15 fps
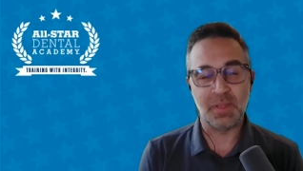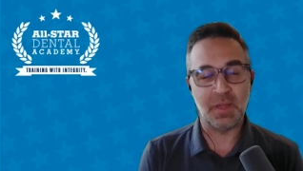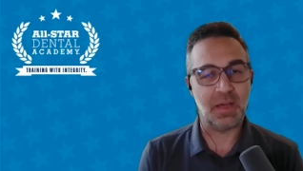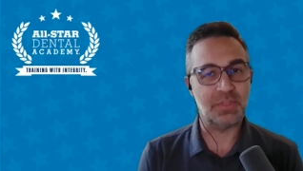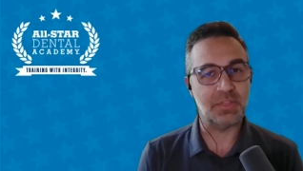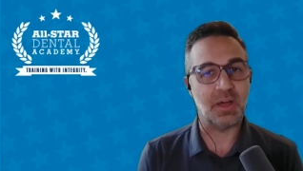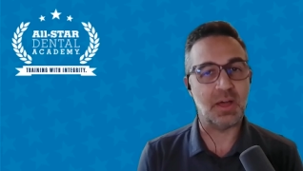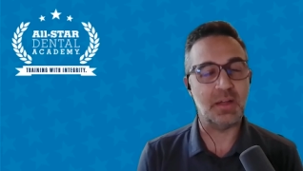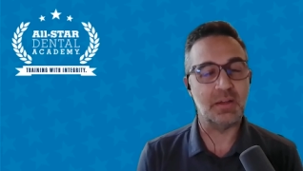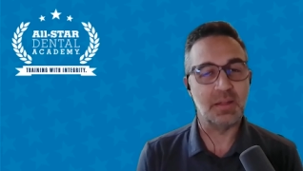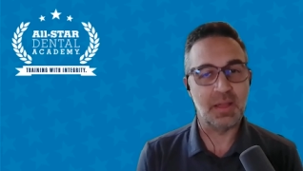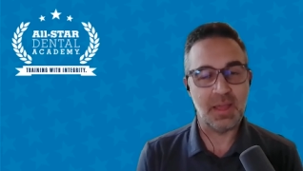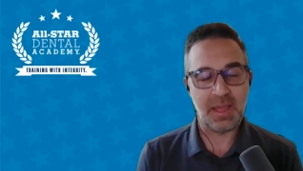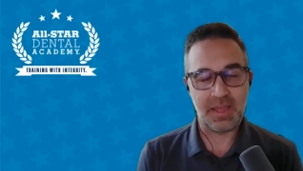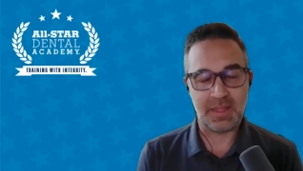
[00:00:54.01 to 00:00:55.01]
I thought,
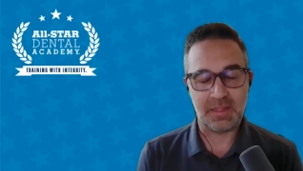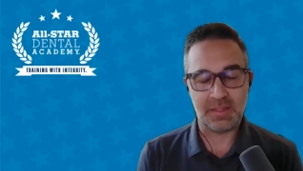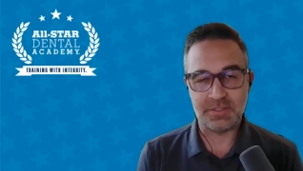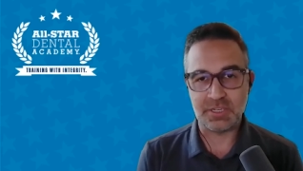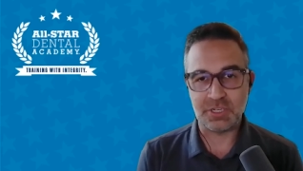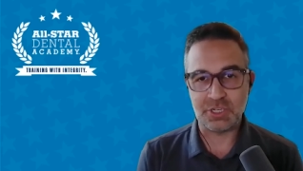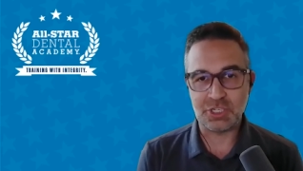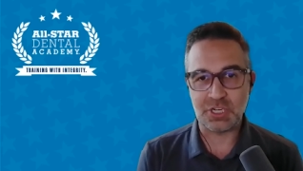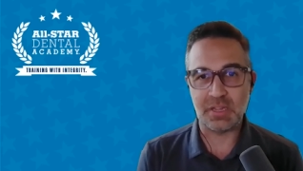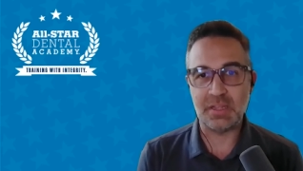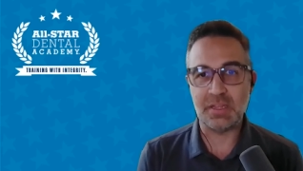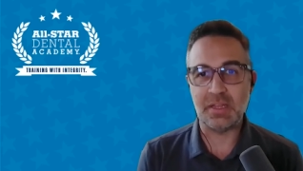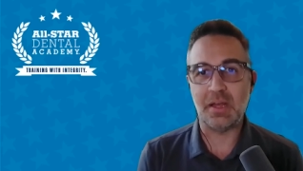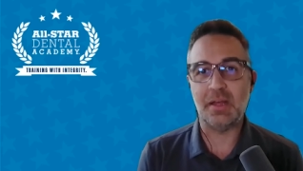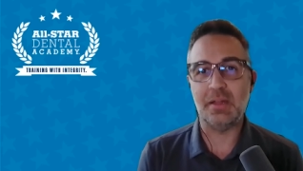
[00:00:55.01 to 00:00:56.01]
hey, let's get
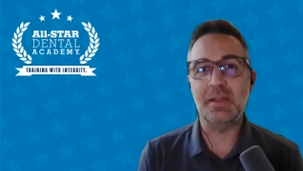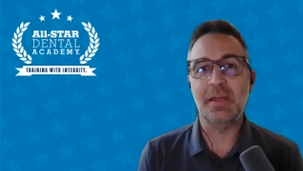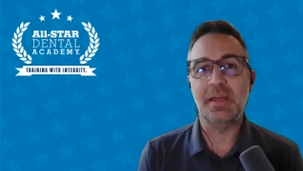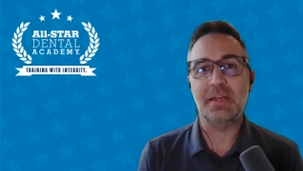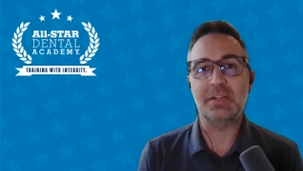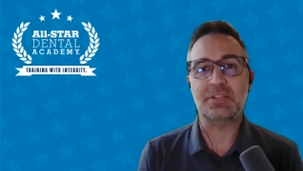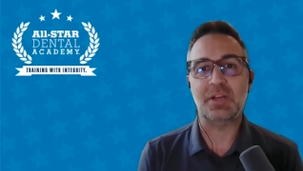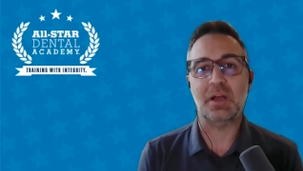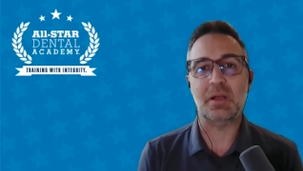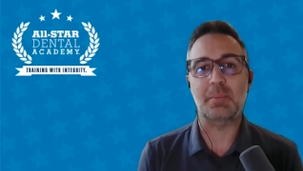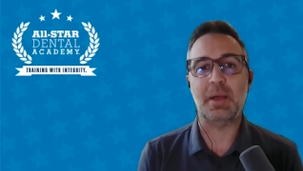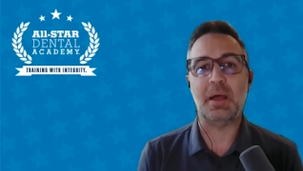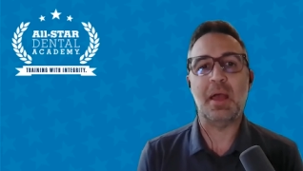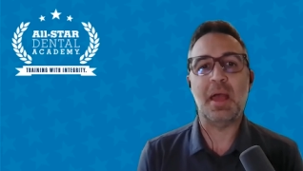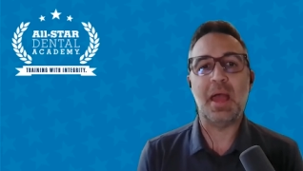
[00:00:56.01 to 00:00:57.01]
Shelly on and talk
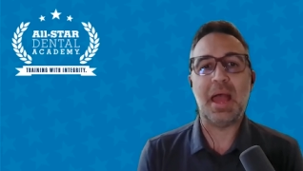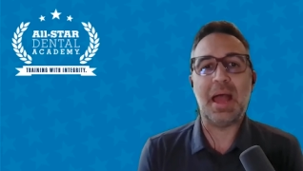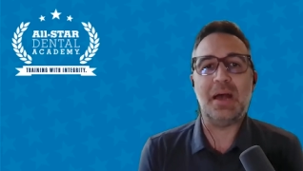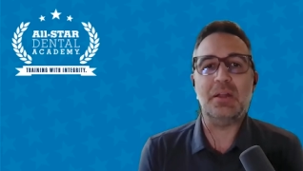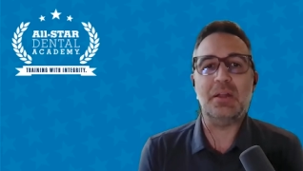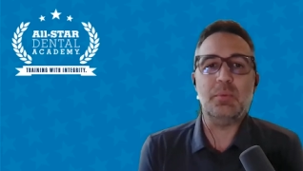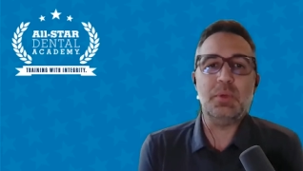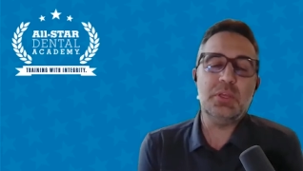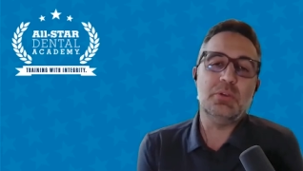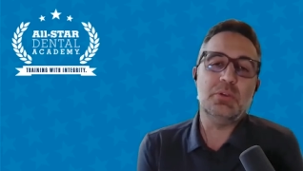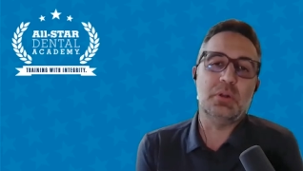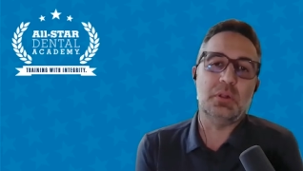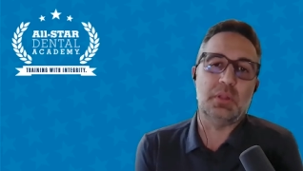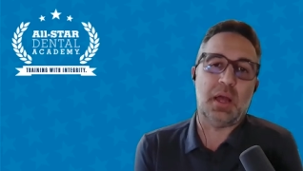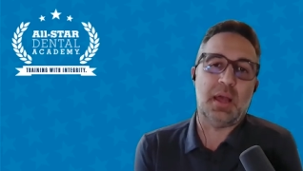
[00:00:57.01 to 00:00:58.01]
about how do we
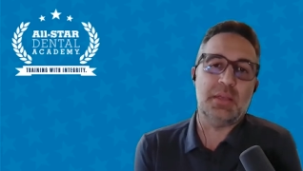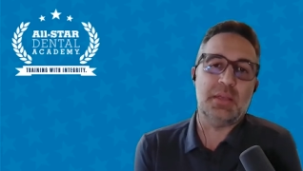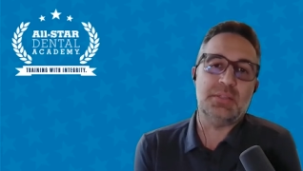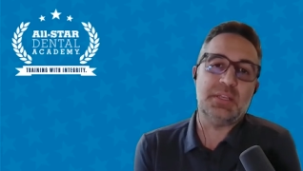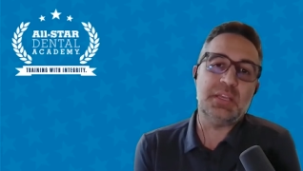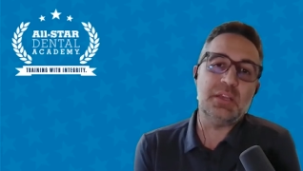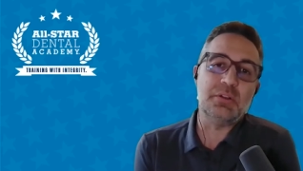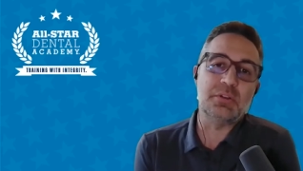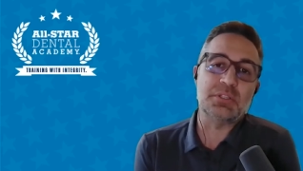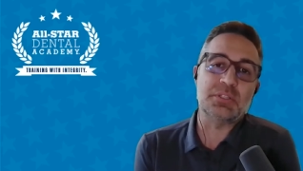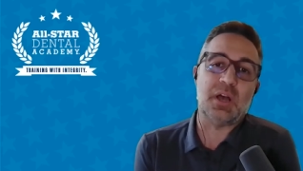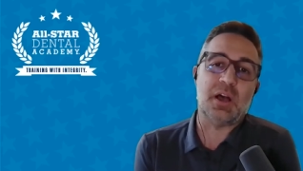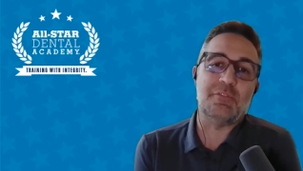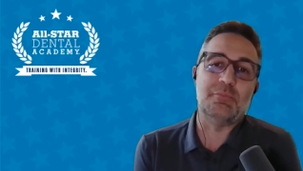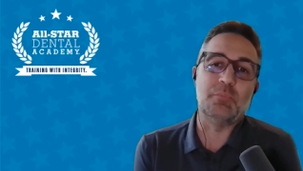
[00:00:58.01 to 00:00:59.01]
utilize
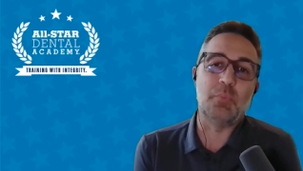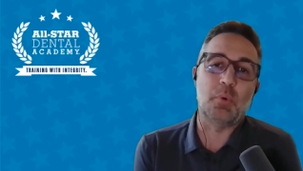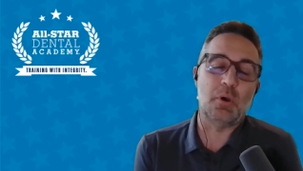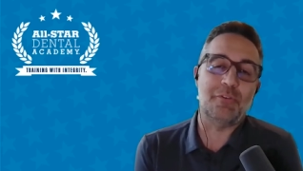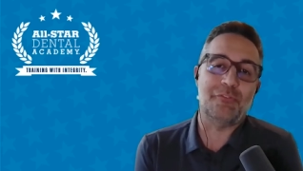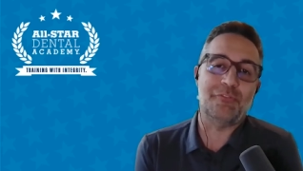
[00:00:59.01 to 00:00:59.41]
EagleSoft more